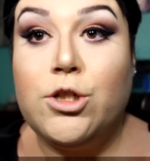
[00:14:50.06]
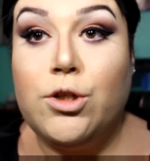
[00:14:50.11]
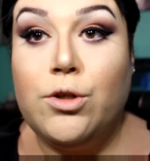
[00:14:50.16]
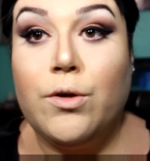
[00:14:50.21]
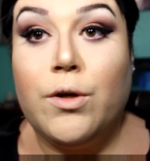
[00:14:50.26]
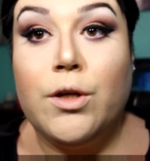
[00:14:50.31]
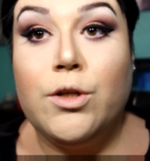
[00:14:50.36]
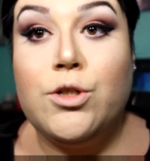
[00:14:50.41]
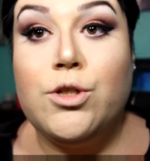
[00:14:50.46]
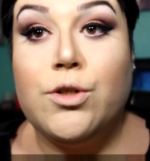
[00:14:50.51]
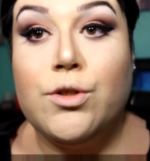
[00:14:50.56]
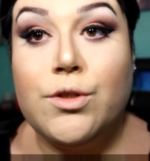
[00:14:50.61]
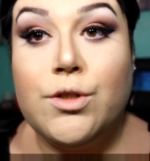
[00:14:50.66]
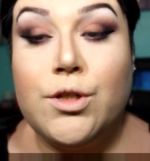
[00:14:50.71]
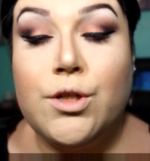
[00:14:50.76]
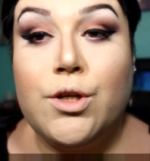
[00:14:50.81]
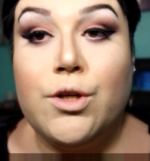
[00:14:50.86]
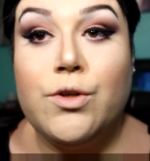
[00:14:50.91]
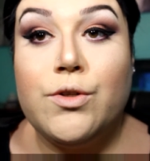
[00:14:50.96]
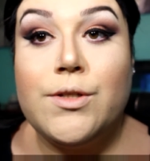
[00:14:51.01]
you could choose
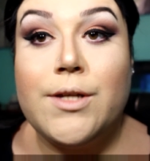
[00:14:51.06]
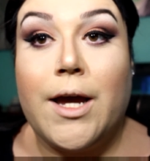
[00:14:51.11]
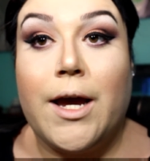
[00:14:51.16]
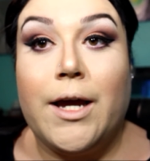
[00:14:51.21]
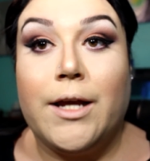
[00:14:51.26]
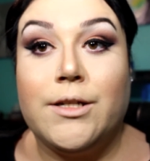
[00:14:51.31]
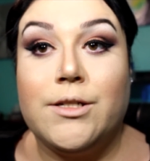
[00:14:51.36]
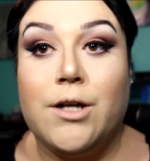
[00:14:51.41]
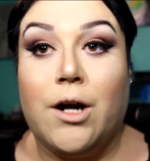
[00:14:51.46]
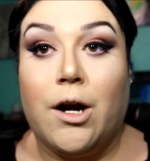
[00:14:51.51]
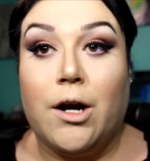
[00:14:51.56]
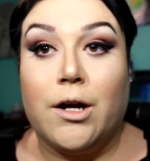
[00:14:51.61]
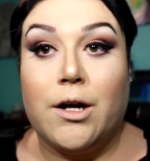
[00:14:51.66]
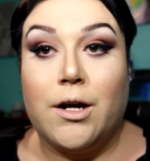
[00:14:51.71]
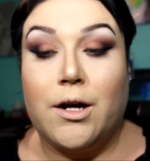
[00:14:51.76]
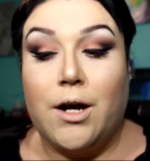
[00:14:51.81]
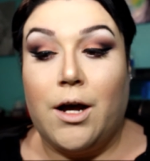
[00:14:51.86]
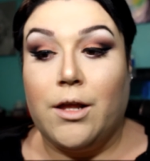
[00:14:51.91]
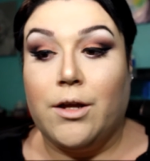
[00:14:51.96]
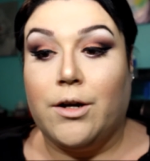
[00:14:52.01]
to use a dark
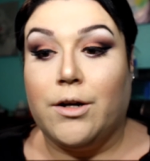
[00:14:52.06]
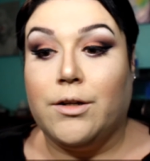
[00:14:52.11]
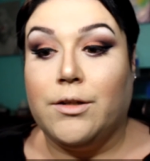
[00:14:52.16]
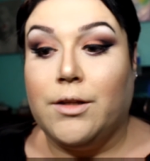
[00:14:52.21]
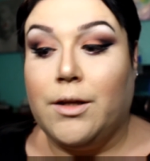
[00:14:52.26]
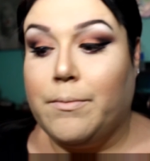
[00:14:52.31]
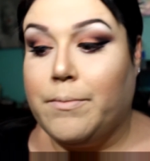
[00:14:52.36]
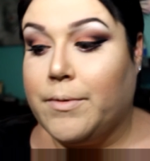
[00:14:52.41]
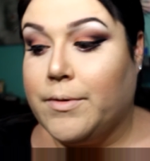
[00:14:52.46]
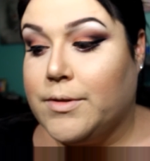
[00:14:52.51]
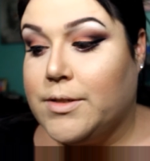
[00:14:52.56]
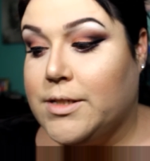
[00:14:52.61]
colored lip